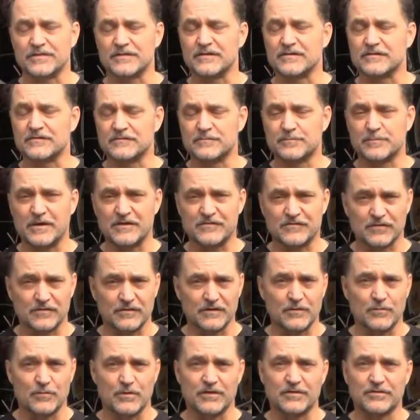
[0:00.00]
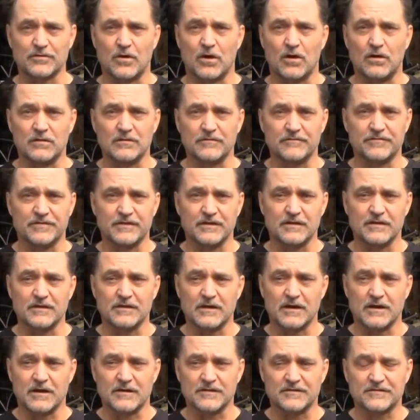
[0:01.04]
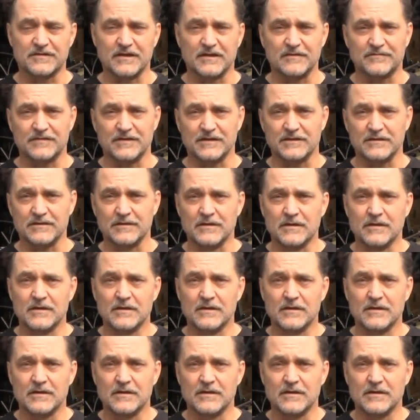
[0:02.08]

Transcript: especially with all of the safety